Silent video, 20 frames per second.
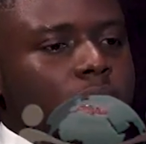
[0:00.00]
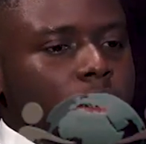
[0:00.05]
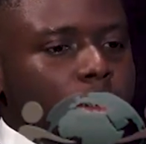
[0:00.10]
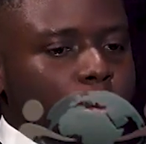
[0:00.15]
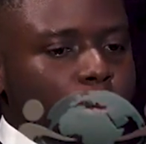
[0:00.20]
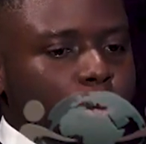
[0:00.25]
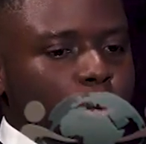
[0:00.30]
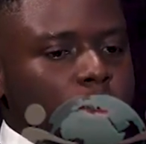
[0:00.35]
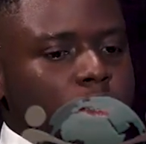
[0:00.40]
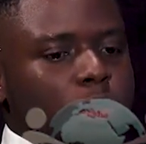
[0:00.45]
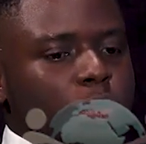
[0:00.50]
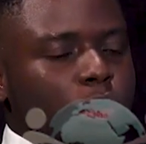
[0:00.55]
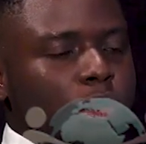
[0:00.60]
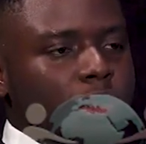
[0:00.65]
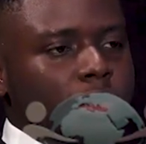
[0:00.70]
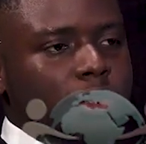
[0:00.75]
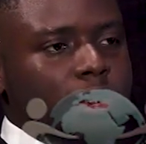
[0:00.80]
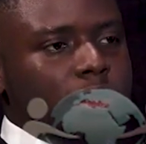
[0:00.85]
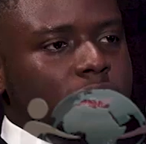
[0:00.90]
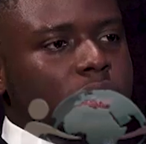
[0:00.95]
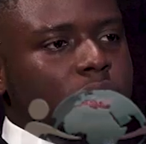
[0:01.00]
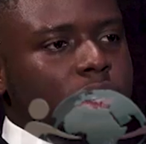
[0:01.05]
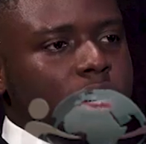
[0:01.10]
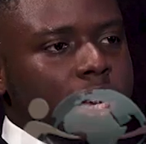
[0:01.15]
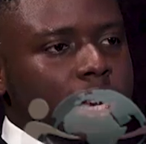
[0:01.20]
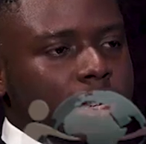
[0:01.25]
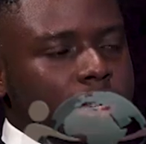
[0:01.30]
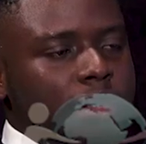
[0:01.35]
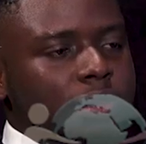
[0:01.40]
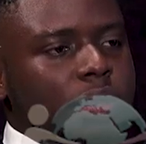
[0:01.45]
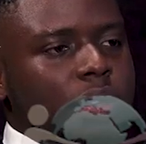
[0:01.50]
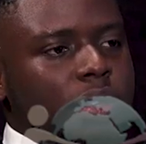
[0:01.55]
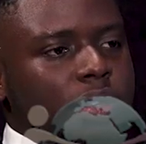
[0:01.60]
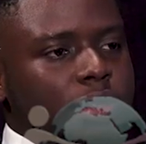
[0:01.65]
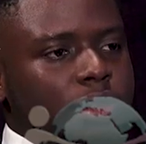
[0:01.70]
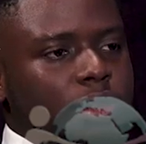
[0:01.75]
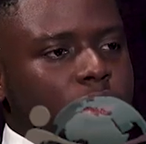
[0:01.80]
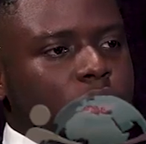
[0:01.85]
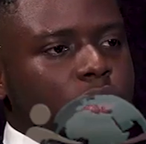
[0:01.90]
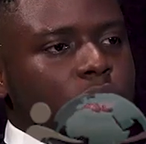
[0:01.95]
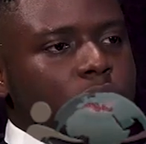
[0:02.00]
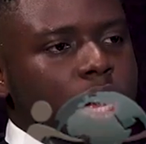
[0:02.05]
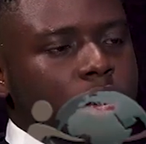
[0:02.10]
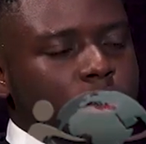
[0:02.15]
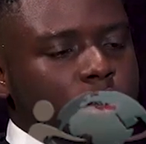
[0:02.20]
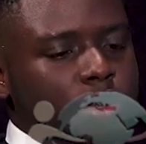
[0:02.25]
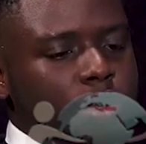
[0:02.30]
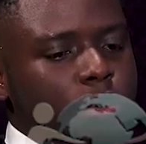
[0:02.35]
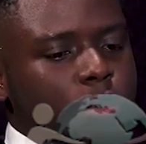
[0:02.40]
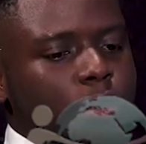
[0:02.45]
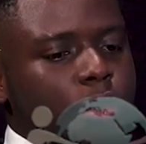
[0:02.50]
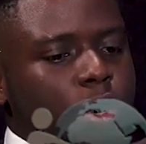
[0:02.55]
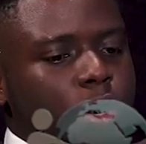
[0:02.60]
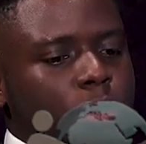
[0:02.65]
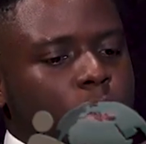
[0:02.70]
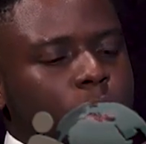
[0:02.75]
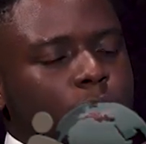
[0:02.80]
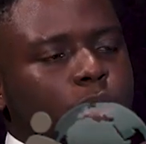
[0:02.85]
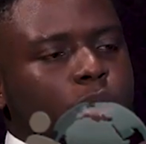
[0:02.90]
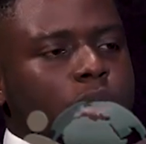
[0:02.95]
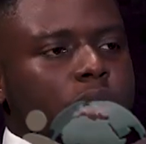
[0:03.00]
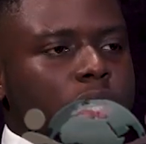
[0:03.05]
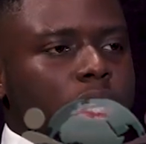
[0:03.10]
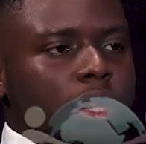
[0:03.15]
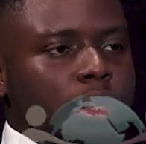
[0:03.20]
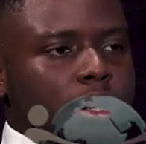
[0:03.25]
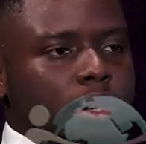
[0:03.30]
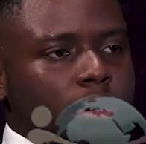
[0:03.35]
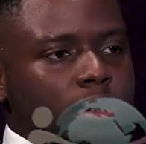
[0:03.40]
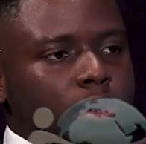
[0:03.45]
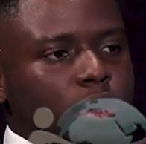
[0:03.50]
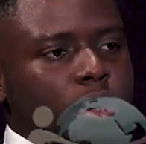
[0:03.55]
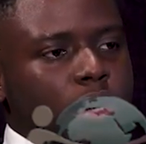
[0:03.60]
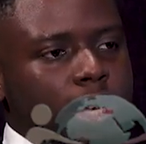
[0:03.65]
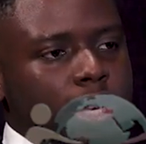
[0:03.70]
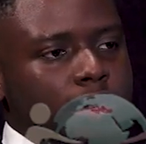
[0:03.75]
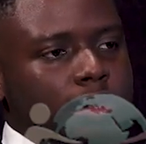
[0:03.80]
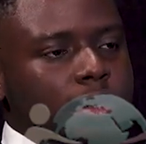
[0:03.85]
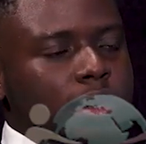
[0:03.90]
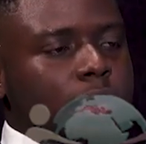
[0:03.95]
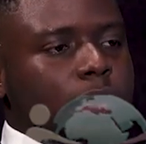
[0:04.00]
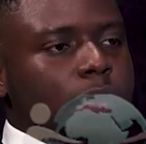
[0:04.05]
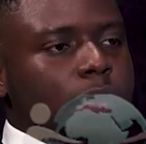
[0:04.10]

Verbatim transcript: putting more emphasis on their differences. So how do you bring people together, unite them?